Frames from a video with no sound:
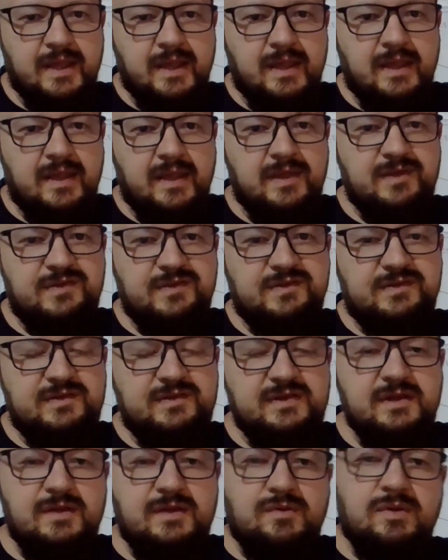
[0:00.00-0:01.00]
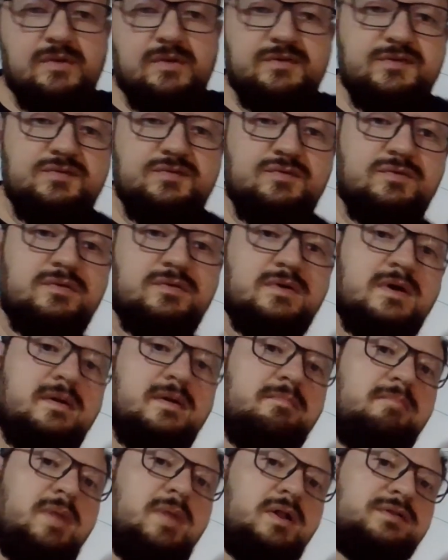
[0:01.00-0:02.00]
is equal to a
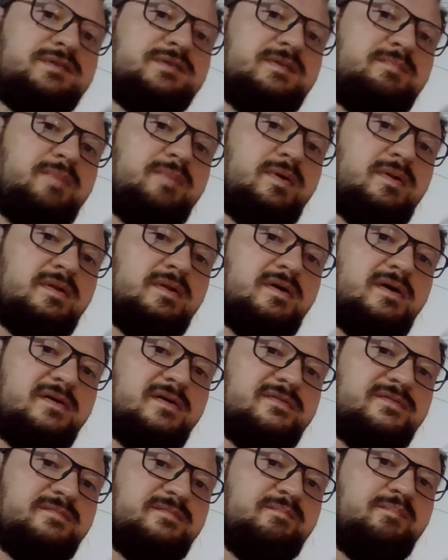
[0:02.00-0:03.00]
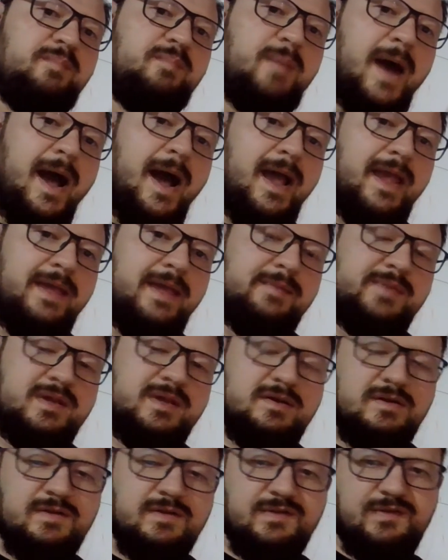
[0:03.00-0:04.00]
multiple of pi,
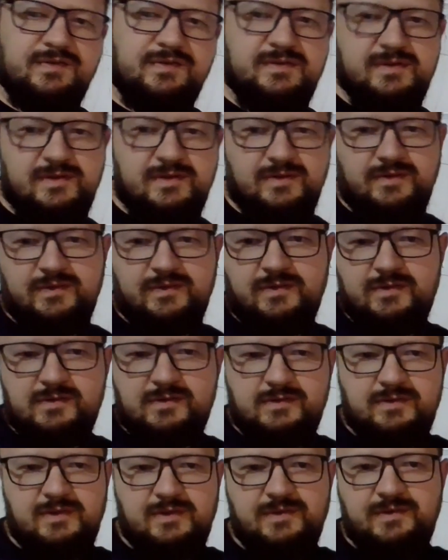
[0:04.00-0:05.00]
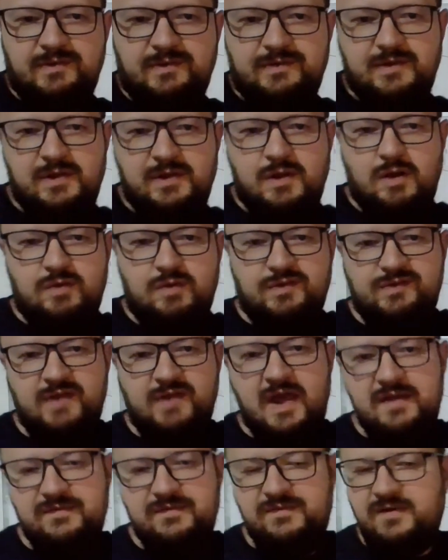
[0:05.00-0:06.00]
because this is a
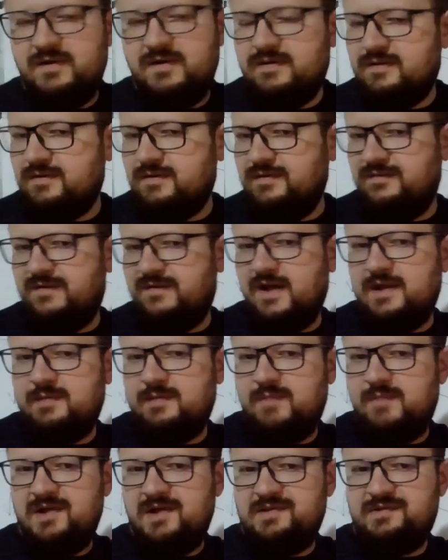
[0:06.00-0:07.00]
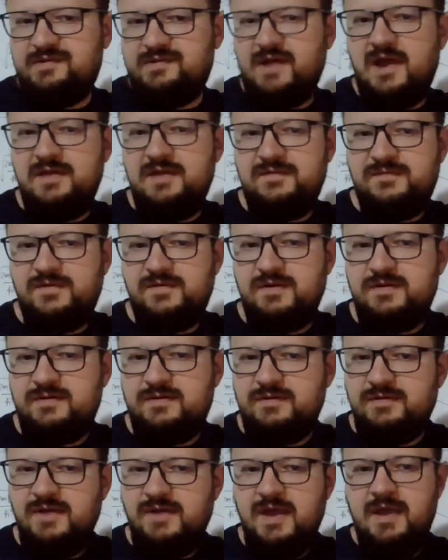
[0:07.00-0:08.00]
cosine function divided by a sine
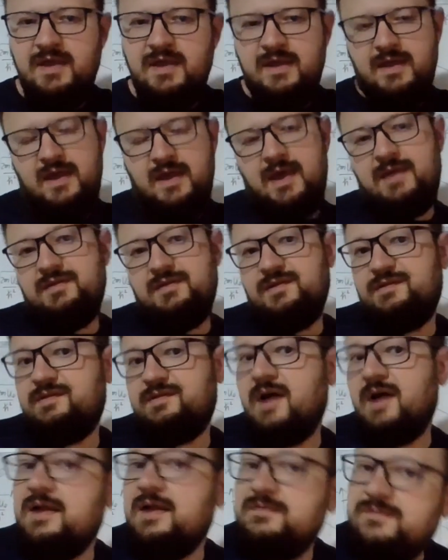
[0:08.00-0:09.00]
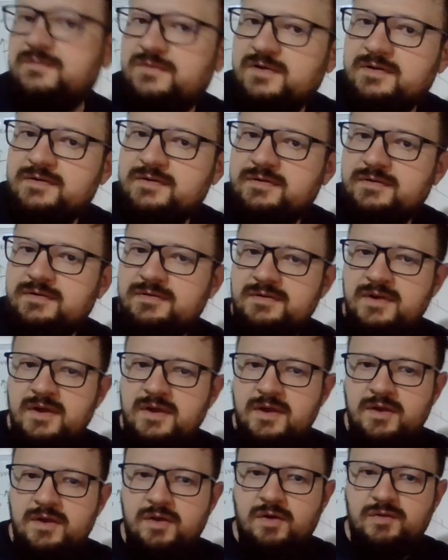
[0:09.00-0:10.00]
function, and the sine function
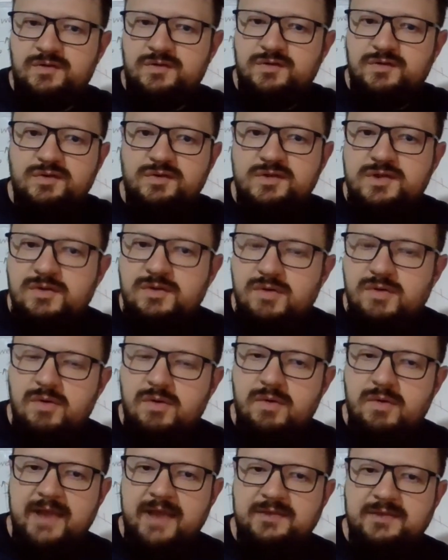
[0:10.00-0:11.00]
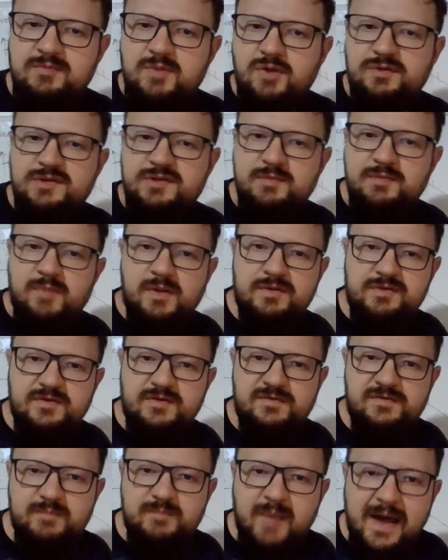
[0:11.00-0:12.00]
goes to 0 at multiples
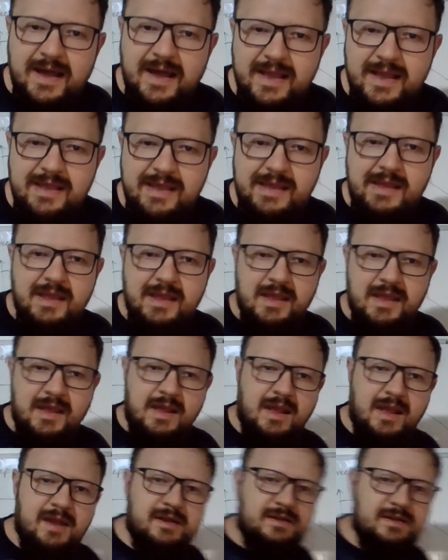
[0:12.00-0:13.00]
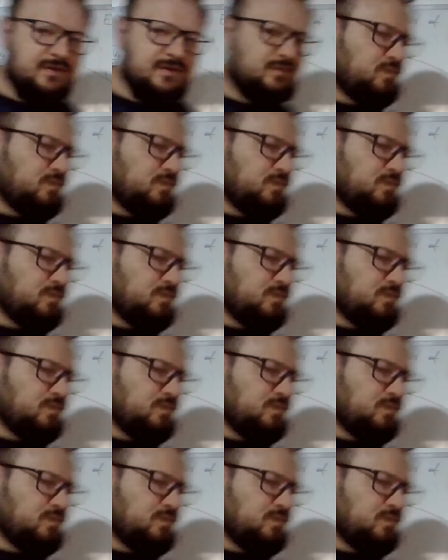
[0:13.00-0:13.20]
of pi, and in this